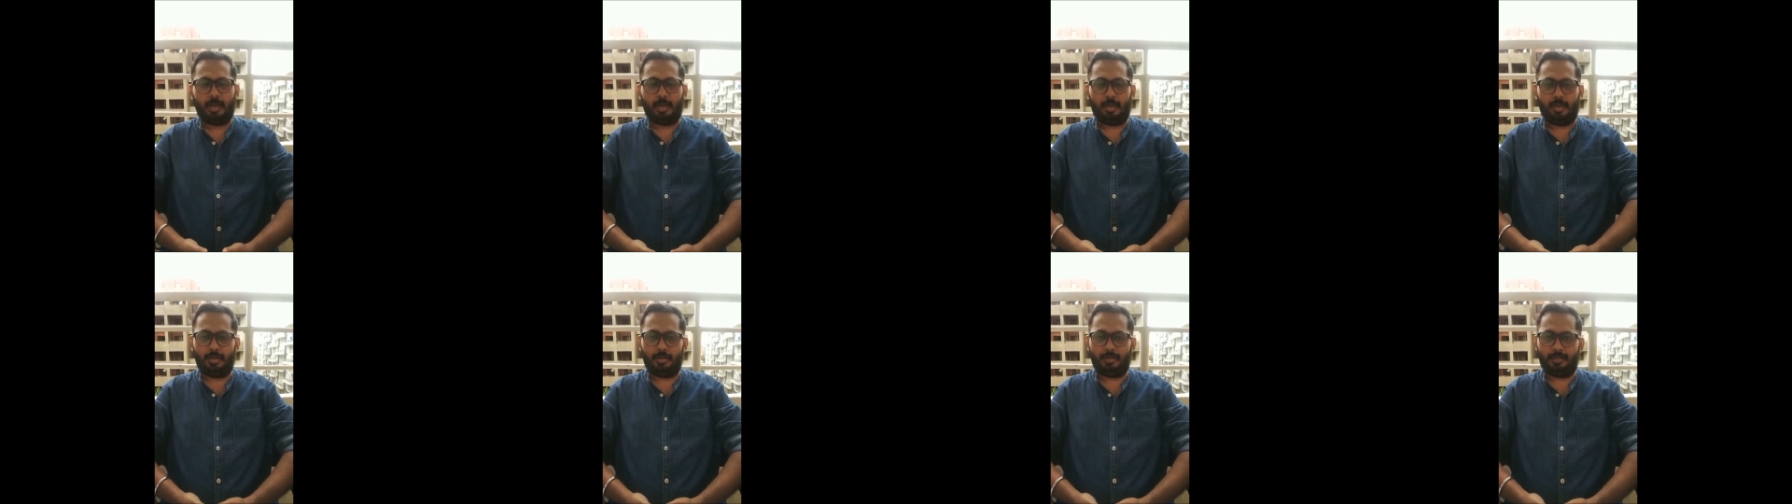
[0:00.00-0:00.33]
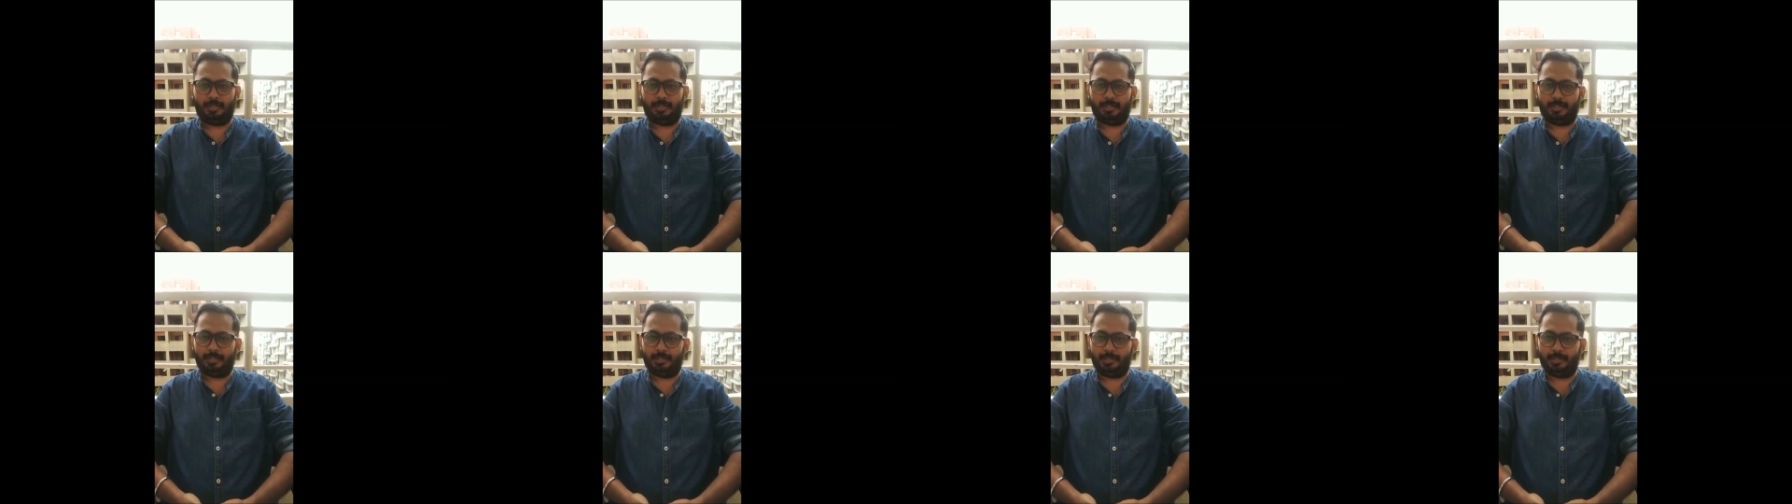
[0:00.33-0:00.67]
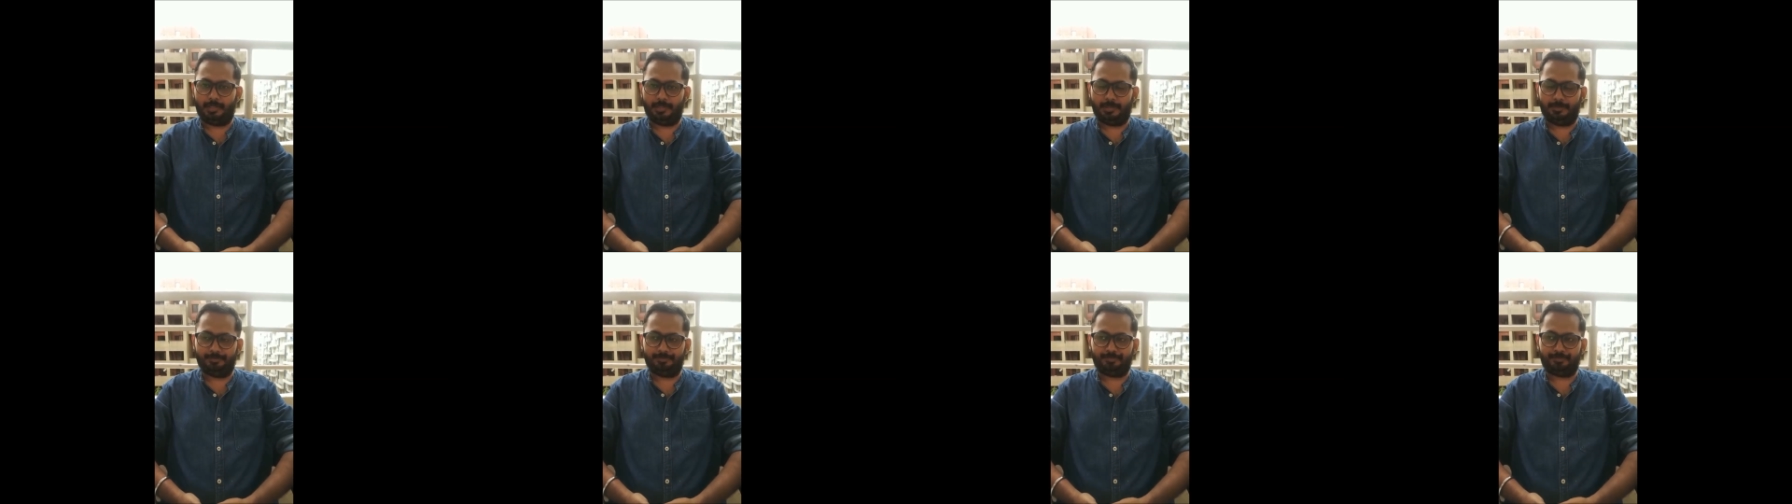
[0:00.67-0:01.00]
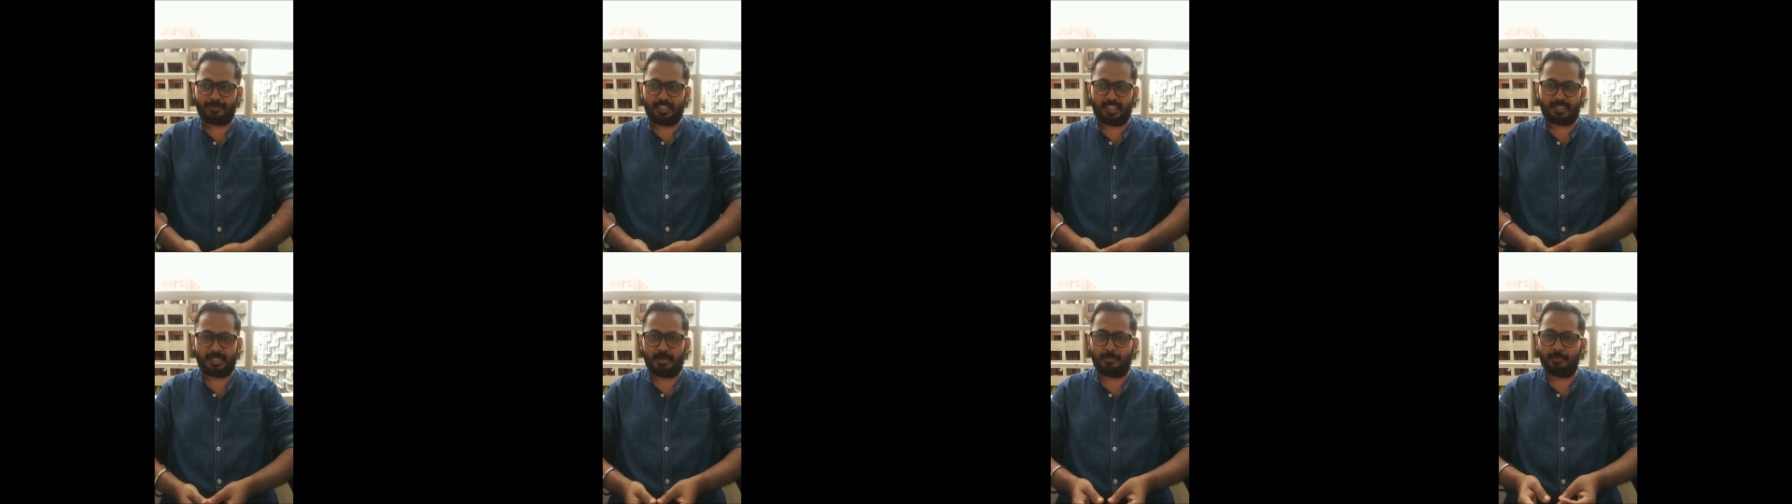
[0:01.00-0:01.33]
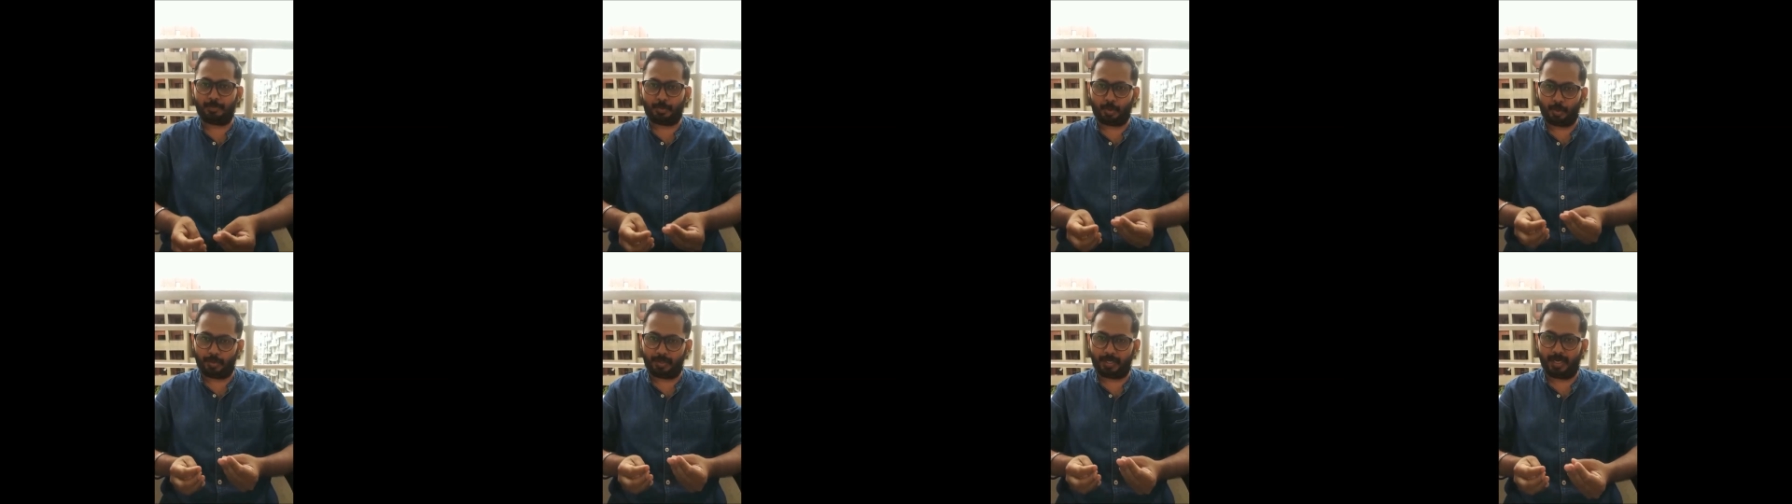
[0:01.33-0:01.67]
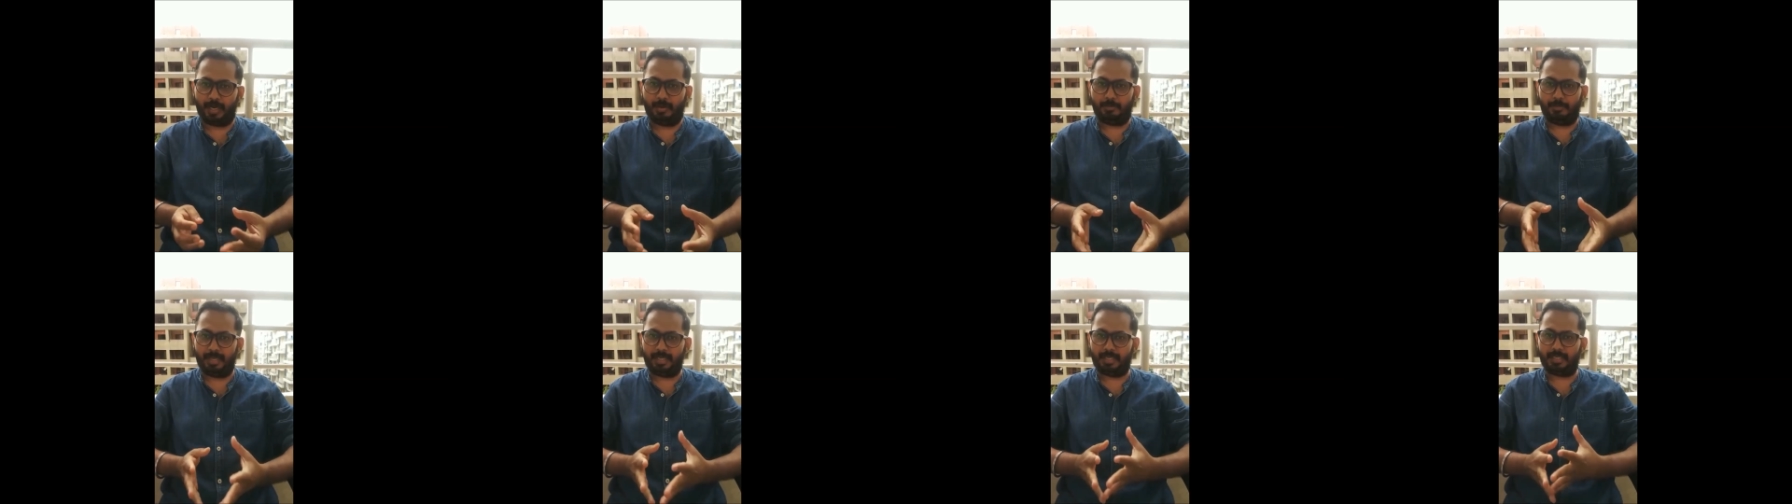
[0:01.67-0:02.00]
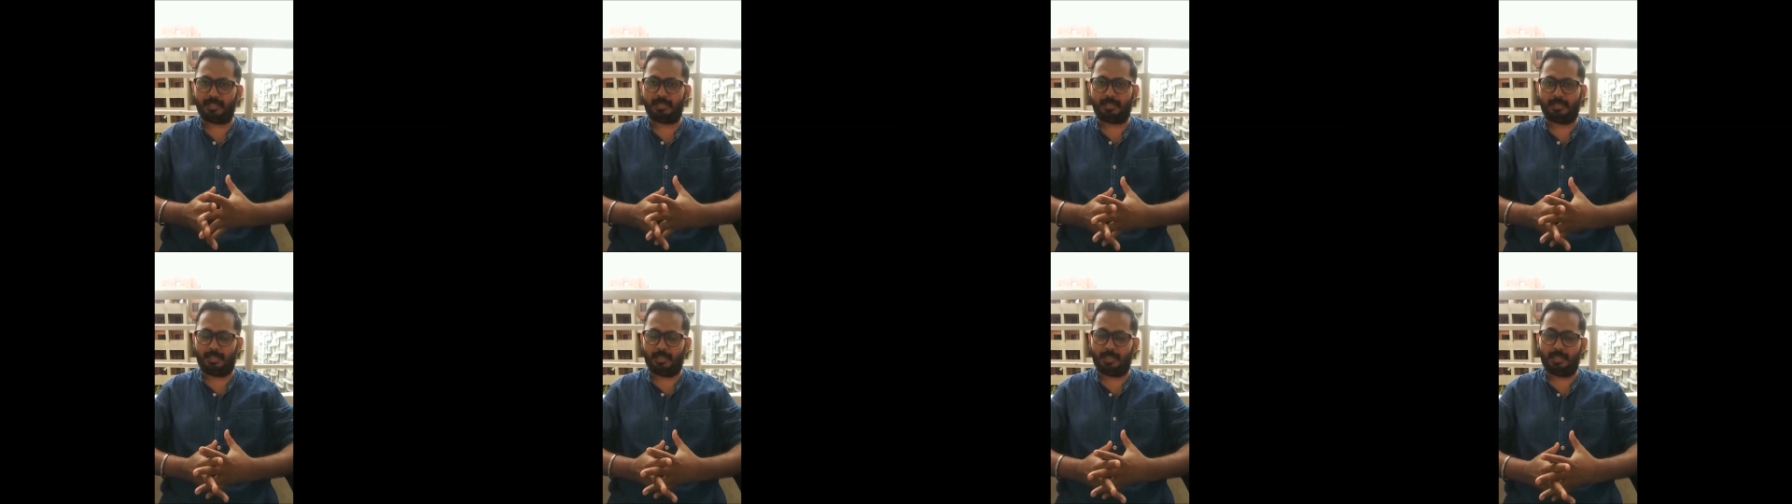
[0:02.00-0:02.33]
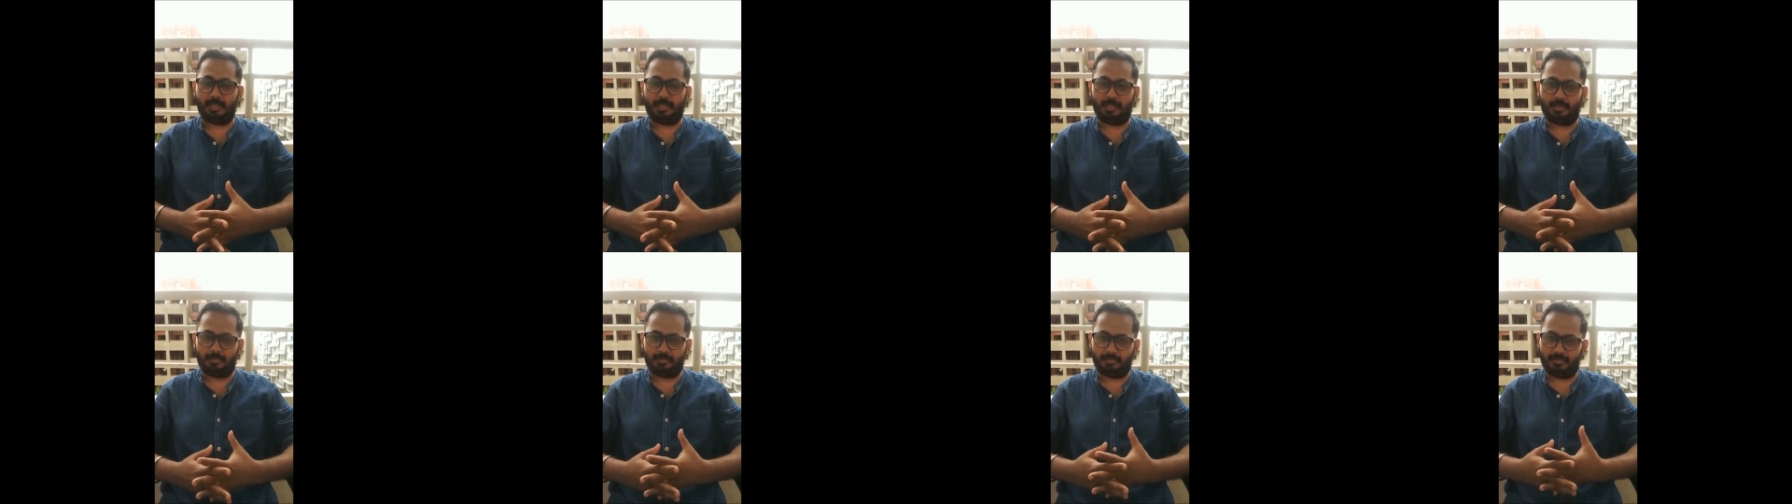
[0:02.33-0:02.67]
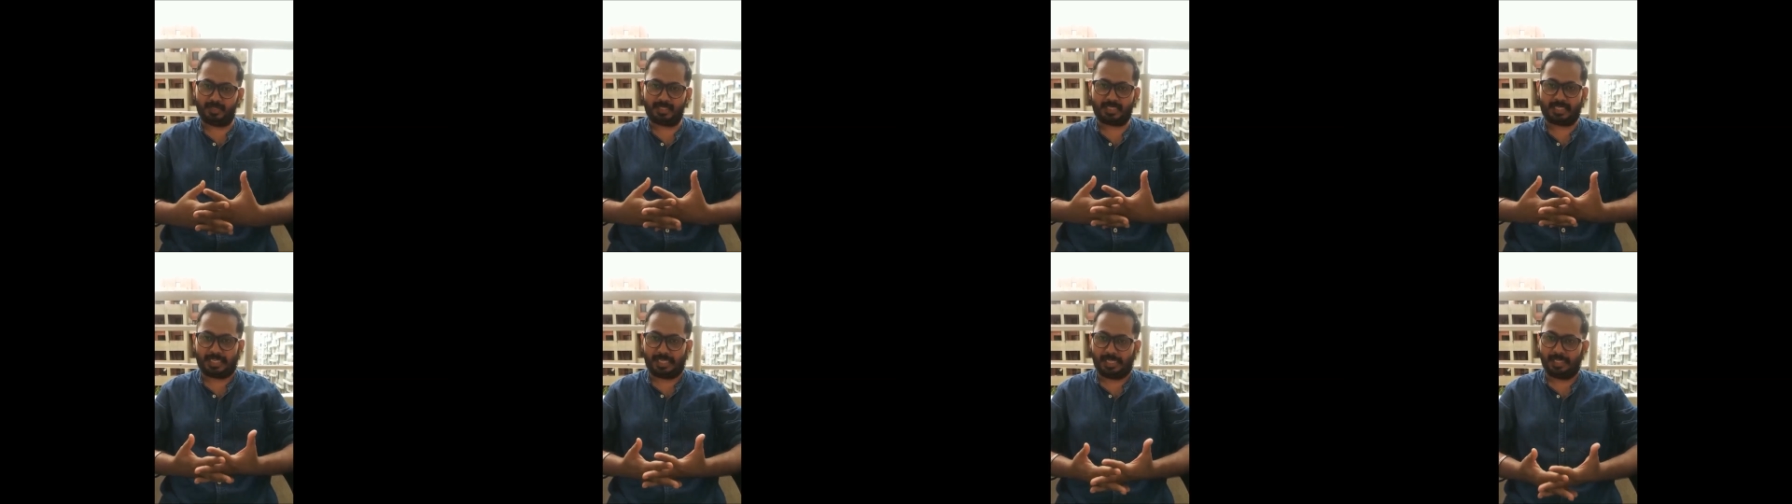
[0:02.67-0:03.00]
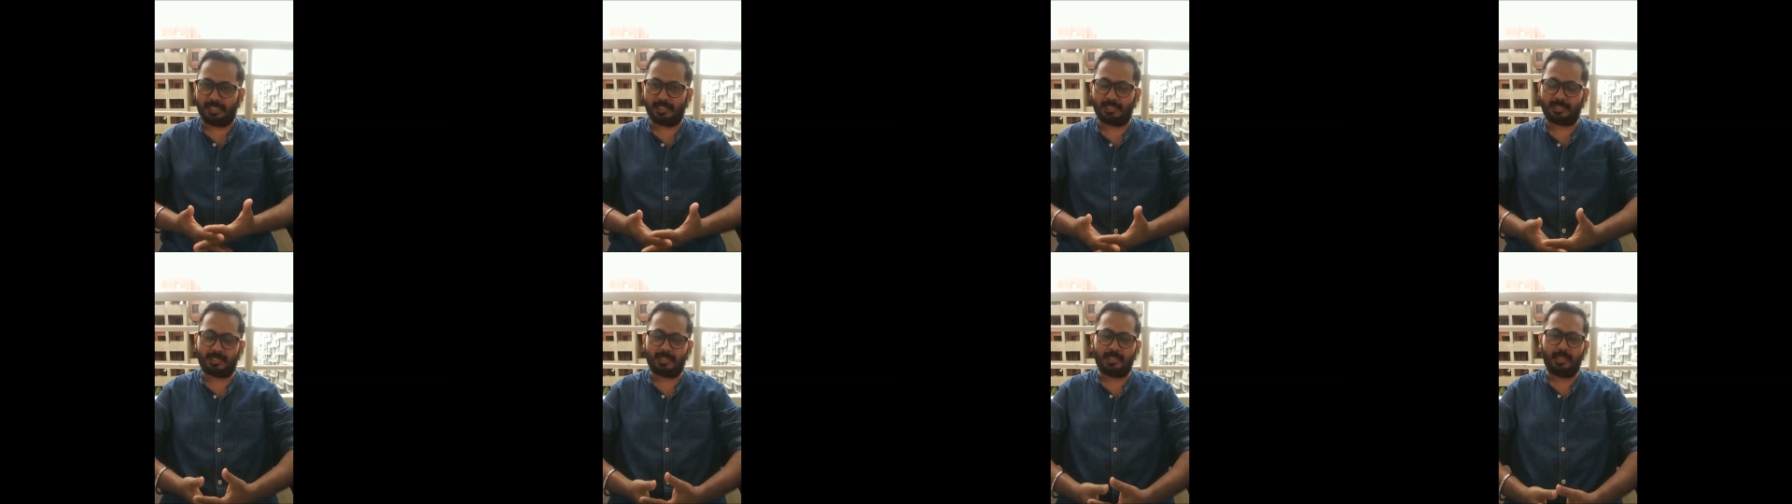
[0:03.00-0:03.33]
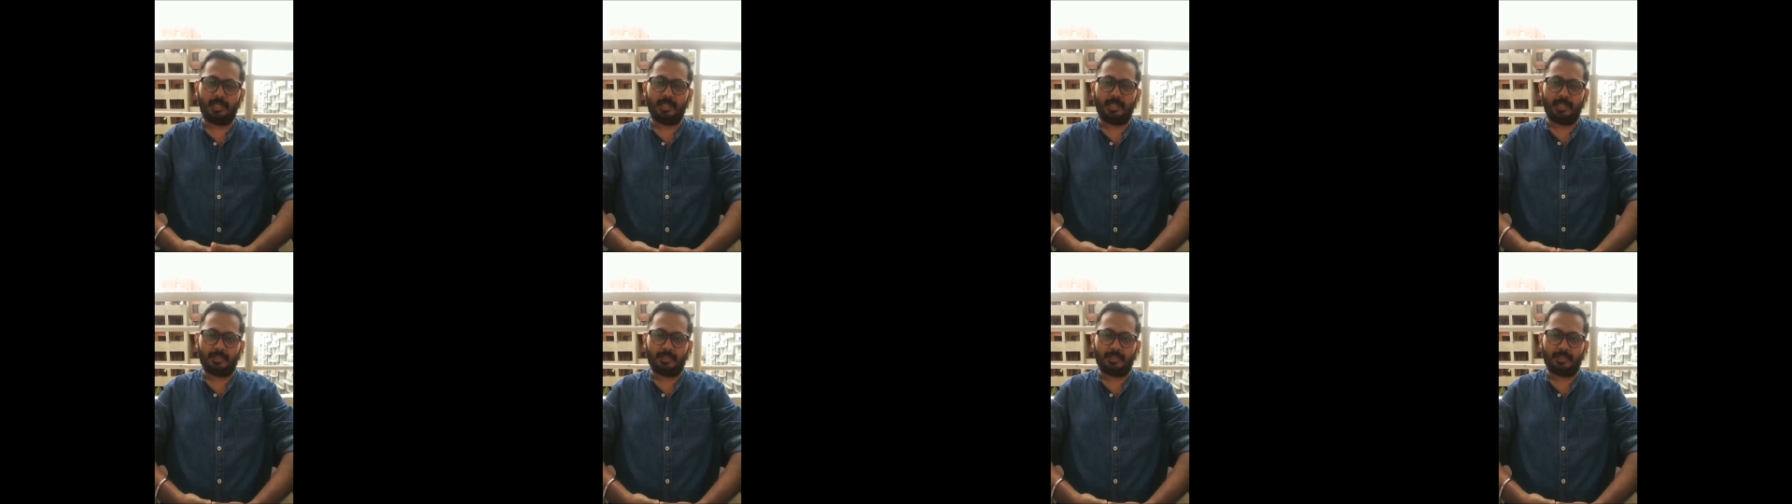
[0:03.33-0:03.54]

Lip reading: or some programming skills,